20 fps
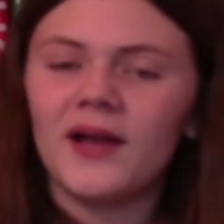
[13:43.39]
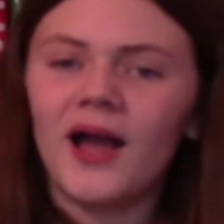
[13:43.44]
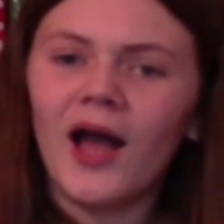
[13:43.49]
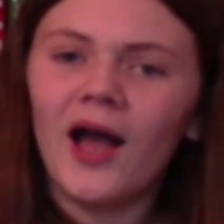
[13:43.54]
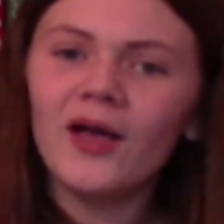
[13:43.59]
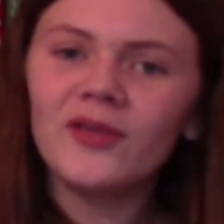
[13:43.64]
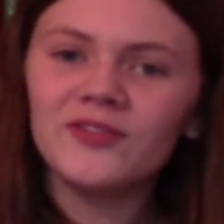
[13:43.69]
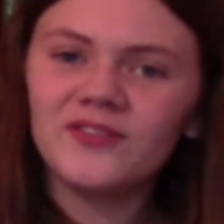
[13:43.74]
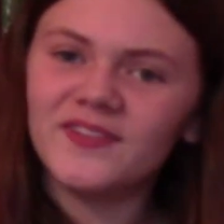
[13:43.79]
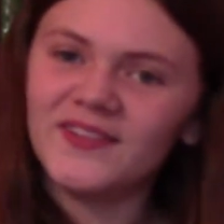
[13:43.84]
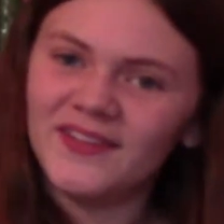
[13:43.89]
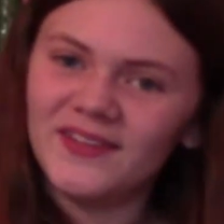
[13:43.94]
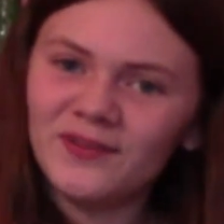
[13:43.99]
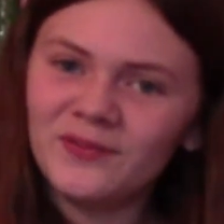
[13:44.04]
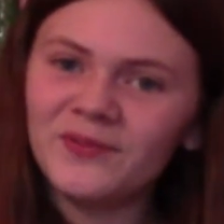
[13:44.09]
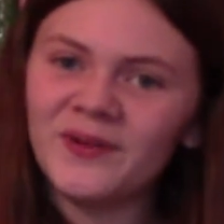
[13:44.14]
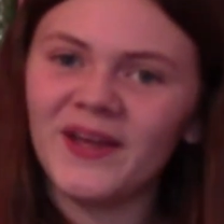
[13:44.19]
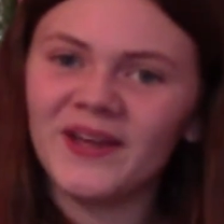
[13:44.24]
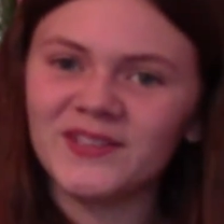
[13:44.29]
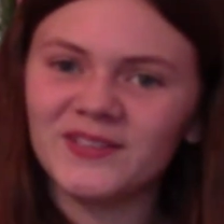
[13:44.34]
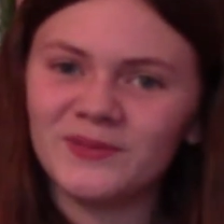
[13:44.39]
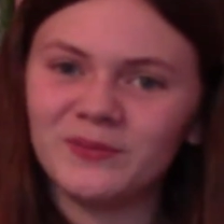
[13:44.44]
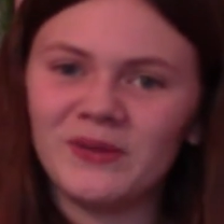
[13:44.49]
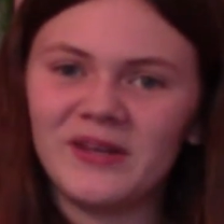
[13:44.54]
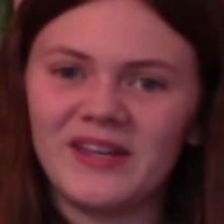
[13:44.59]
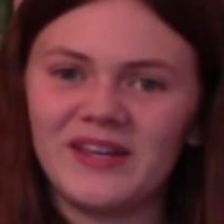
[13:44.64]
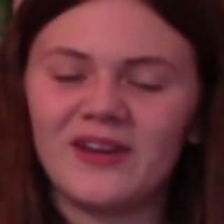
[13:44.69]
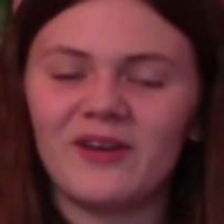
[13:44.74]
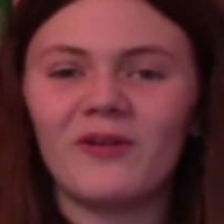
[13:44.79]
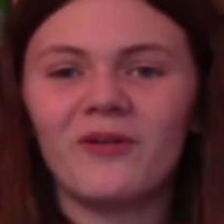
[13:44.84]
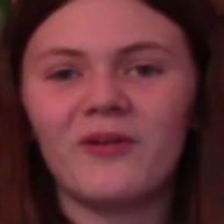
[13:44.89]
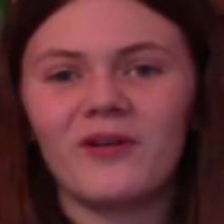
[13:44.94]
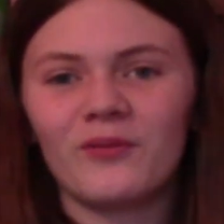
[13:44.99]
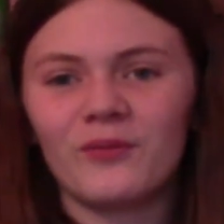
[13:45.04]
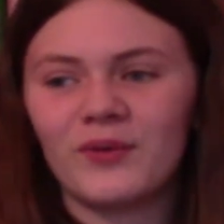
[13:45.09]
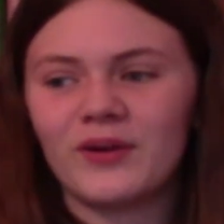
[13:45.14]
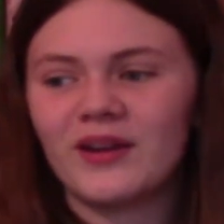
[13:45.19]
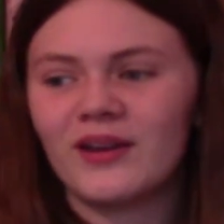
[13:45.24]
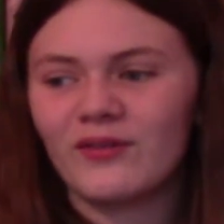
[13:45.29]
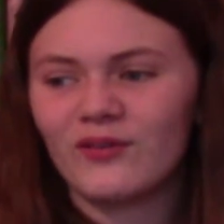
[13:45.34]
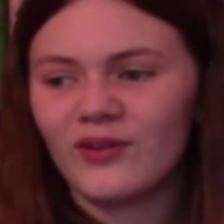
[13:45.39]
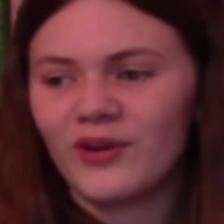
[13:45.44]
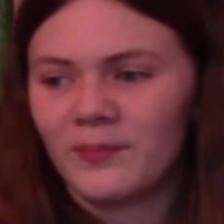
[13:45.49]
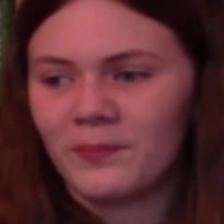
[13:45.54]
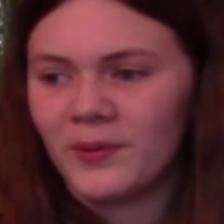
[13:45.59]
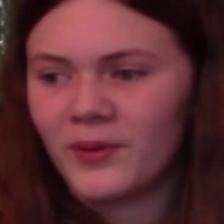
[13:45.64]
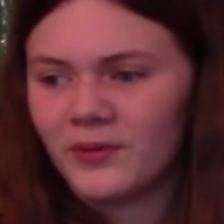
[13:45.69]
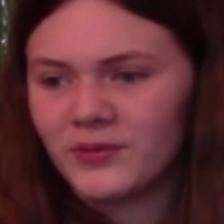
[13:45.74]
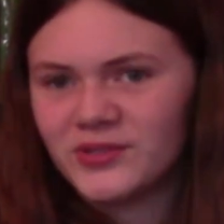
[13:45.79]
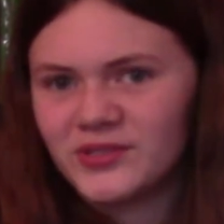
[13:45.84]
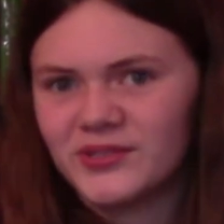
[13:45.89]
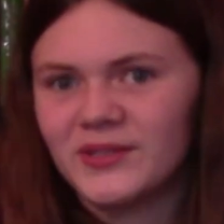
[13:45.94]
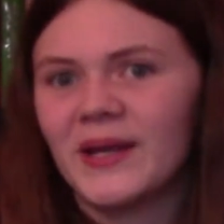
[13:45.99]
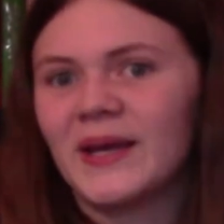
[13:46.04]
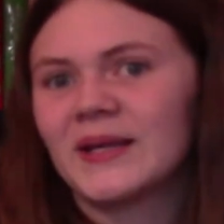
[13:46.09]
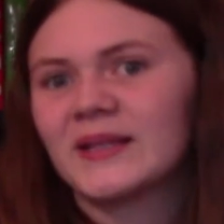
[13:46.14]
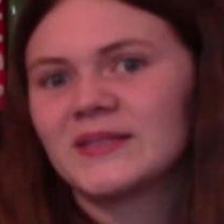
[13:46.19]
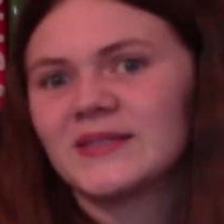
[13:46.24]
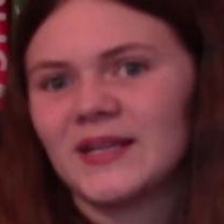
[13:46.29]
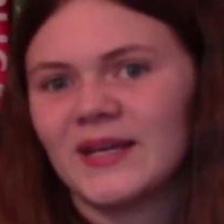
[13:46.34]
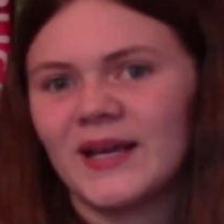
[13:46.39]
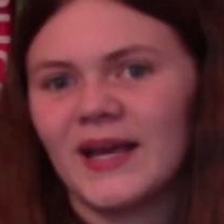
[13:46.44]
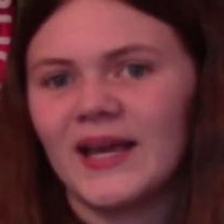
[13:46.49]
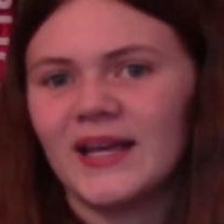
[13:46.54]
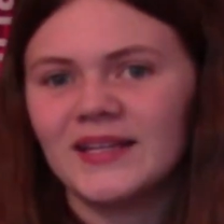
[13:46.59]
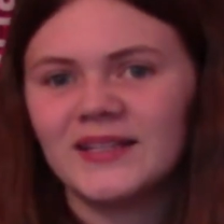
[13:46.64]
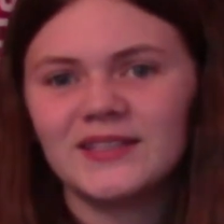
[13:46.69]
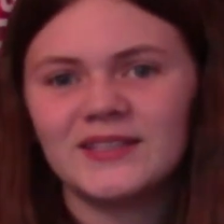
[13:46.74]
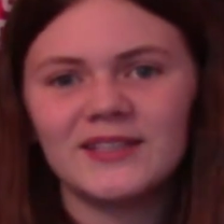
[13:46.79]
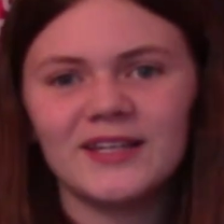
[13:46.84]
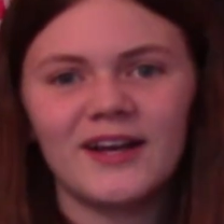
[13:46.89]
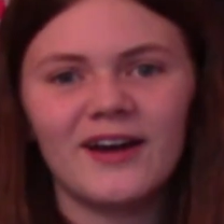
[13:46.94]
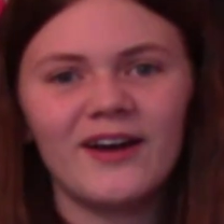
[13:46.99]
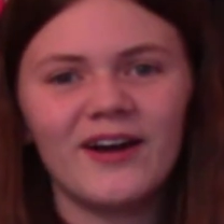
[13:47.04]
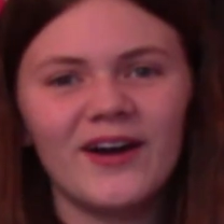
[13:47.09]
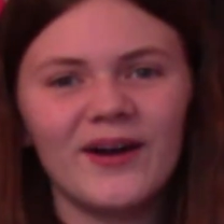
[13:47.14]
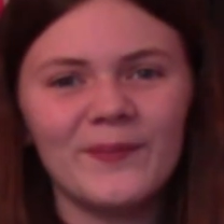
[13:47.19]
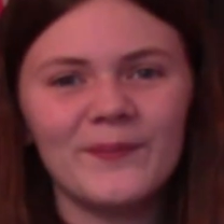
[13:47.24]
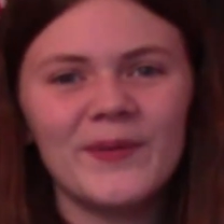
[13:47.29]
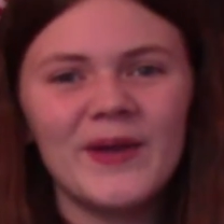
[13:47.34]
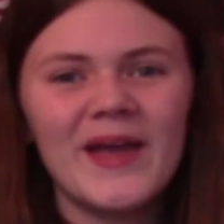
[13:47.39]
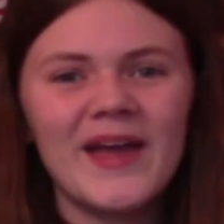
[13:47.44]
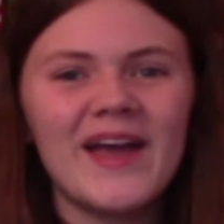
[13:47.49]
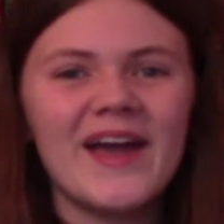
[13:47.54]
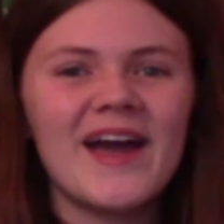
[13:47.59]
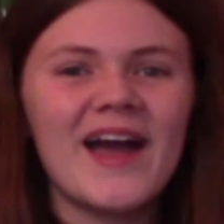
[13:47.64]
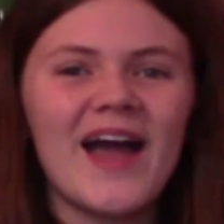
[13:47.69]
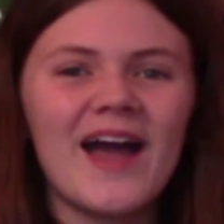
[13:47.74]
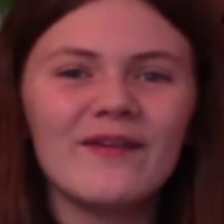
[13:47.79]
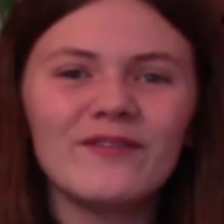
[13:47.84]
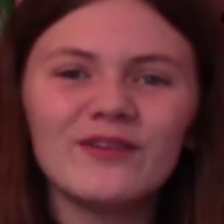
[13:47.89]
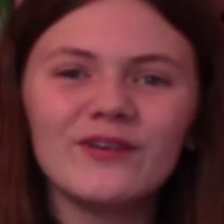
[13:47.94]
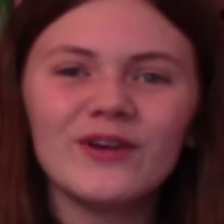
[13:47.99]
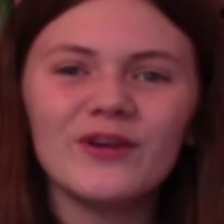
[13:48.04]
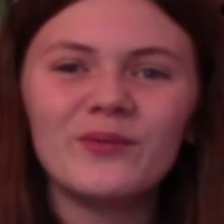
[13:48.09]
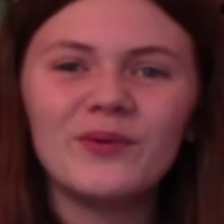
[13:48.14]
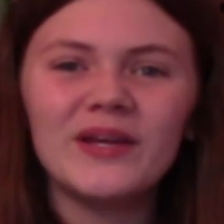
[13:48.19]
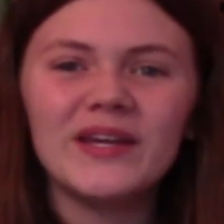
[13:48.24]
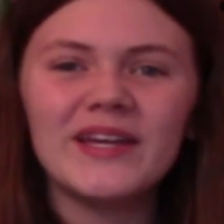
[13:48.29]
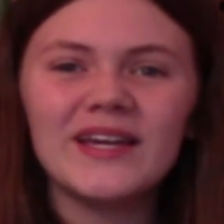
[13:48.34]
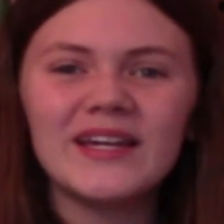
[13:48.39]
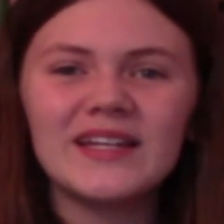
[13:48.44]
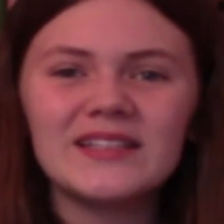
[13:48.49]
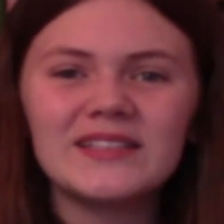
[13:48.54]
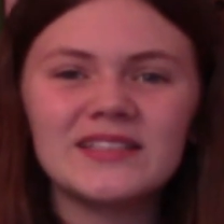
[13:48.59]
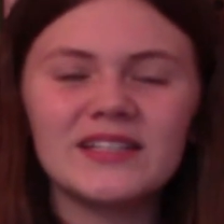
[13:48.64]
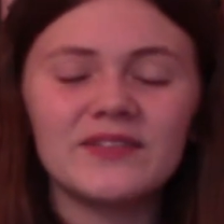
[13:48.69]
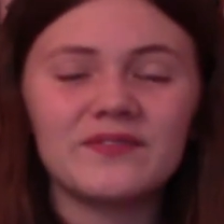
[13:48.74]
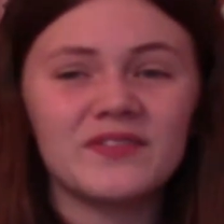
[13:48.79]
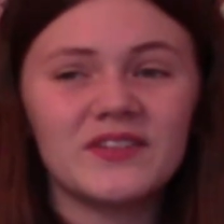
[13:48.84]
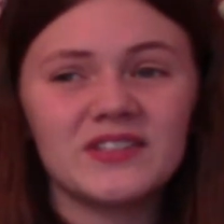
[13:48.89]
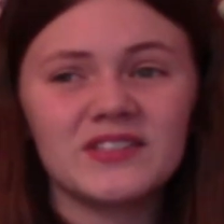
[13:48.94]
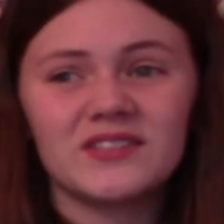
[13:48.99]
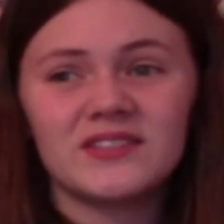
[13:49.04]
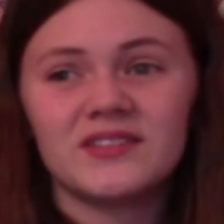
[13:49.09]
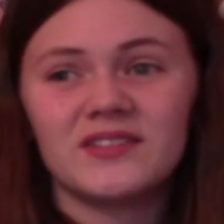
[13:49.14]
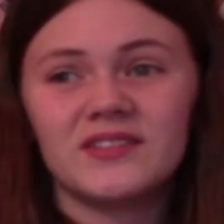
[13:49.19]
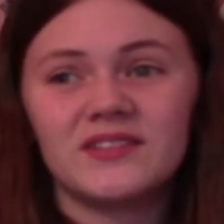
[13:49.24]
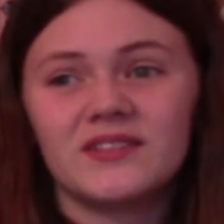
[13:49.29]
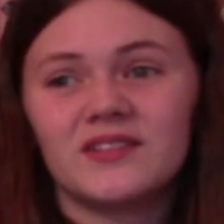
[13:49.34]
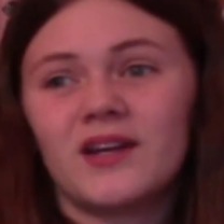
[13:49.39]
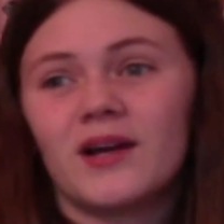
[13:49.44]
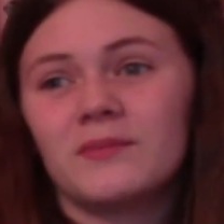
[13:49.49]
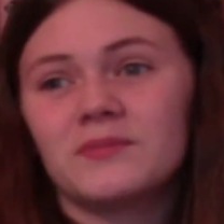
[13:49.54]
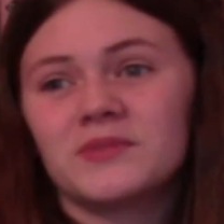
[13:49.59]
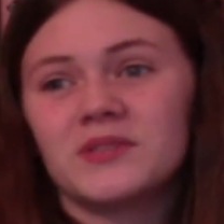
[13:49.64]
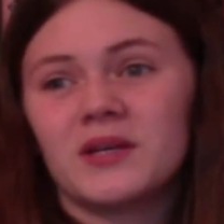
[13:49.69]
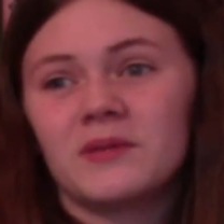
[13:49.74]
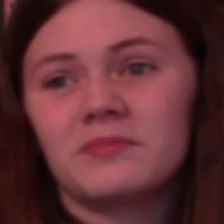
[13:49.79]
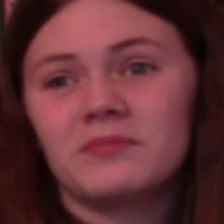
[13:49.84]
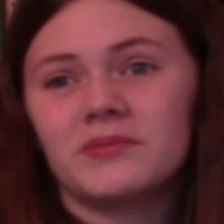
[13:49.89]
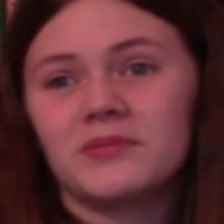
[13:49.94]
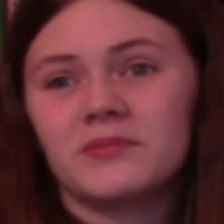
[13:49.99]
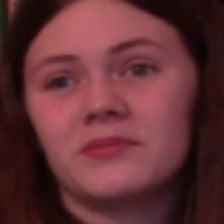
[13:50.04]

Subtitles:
I'll see you next week, or whenever I post next, I guess. Have a great weekend. If this comes up